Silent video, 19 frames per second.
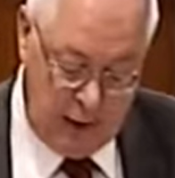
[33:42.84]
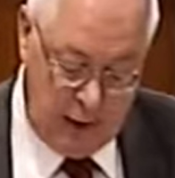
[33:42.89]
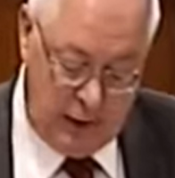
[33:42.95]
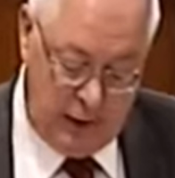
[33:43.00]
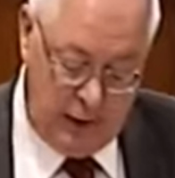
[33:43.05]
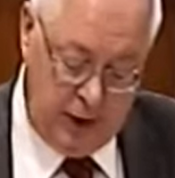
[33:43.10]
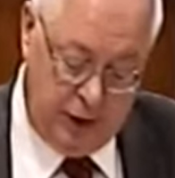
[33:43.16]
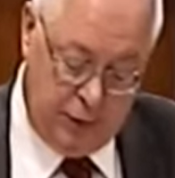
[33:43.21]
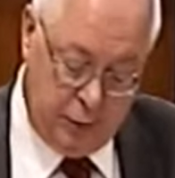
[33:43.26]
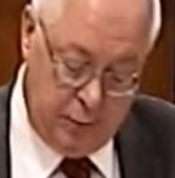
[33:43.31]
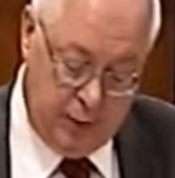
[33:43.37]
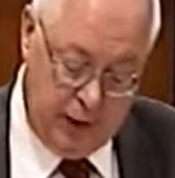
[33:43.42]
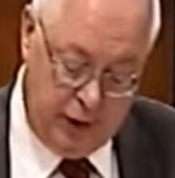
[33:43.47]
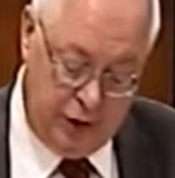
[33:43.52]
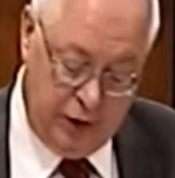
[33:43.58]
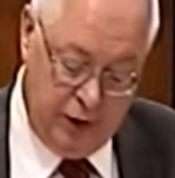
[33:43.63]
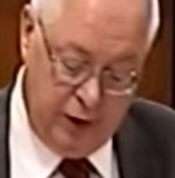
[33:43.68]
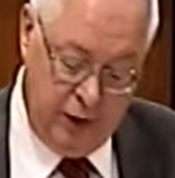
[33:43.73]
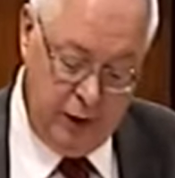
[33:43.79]
This will make
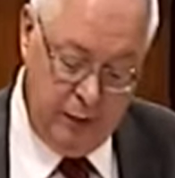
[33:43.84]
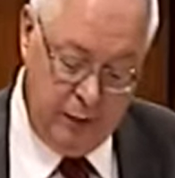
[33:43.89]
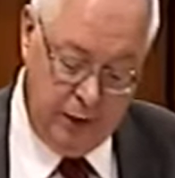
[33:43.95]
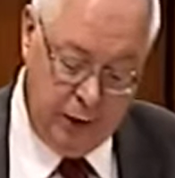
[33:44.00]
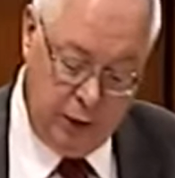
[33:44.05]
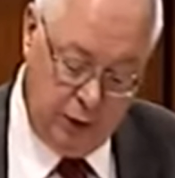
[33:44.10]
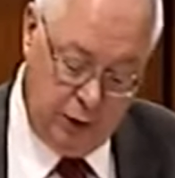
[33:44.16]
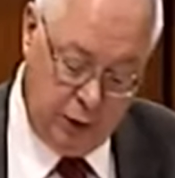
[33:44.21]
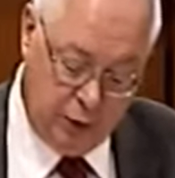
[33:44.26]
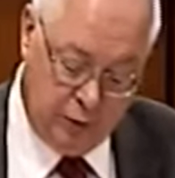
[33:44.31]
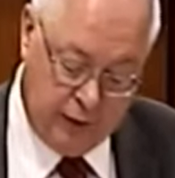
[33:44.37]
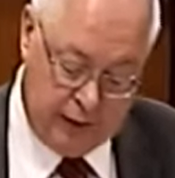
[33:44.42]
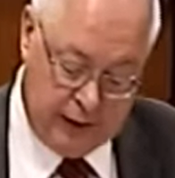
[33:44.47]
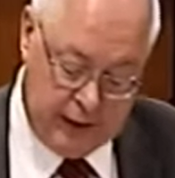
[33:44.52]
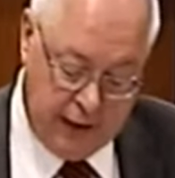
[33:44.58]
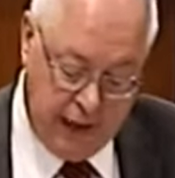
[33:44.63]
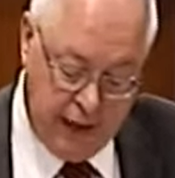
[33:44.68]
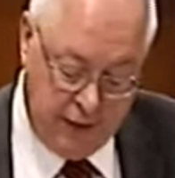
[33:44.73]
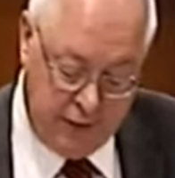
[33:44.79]
sure that we're not
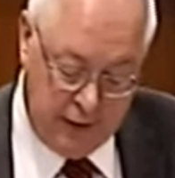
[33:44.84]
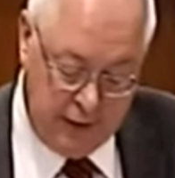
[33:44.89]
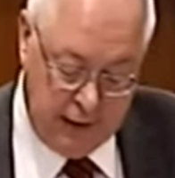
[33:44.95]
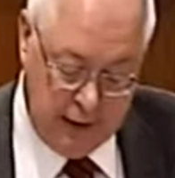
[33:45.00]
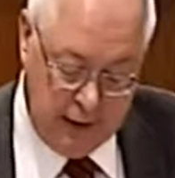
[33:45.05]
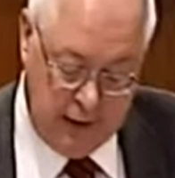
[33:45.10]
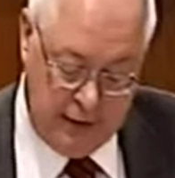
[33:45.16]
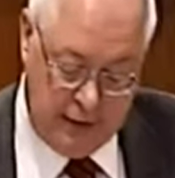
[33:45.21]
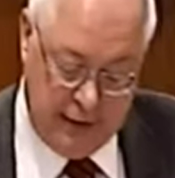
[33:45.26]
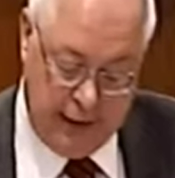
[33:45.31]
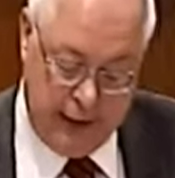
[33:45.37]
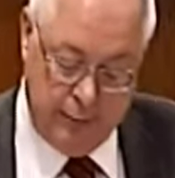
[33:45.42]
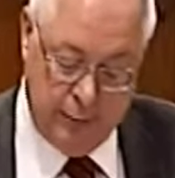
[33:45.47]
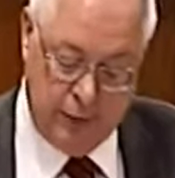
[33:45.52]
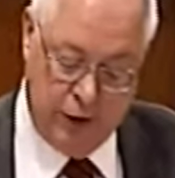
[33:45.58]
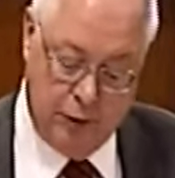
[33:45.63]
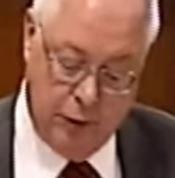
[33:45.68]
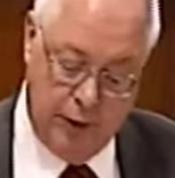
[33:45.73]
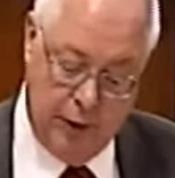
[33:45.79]
overstaffing at times
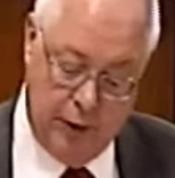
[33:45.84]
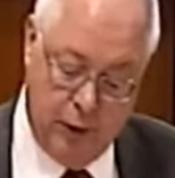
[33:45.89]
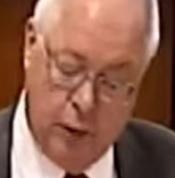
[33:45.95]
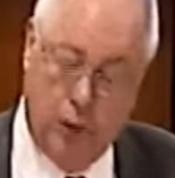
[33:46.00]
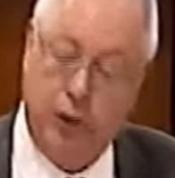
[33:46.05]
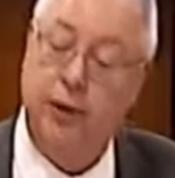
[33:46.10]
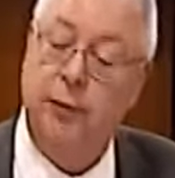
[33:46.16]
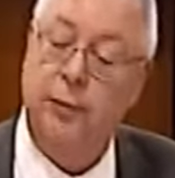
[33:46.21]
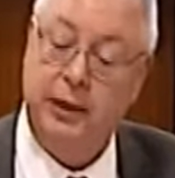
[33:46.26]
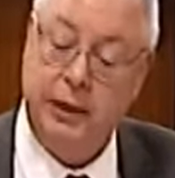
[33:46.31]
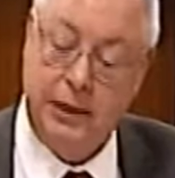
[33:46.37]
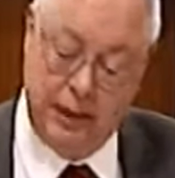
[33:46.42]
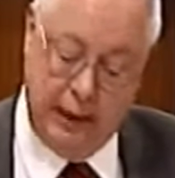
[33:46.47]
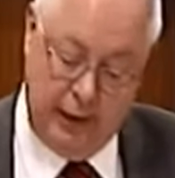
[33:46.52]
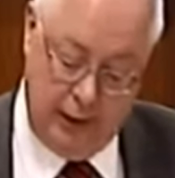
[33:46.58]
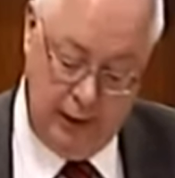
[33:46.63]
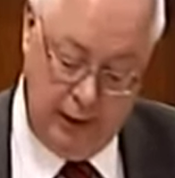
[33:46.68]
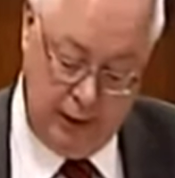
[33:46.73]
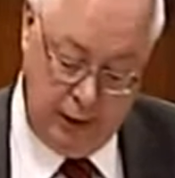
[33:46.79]
when occupancy
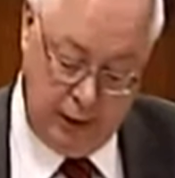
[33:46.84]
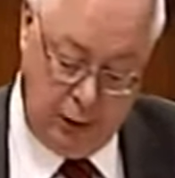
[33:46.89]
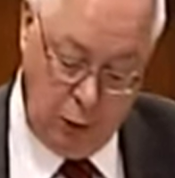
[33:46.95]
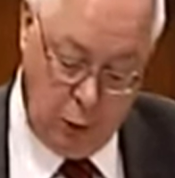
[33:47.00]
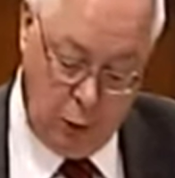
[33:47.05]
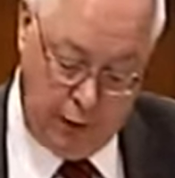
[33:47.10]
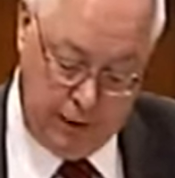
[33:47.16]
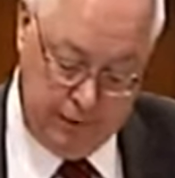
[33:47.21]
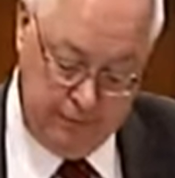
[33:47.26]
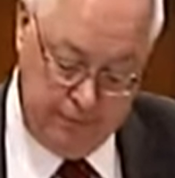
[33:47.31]
is lower.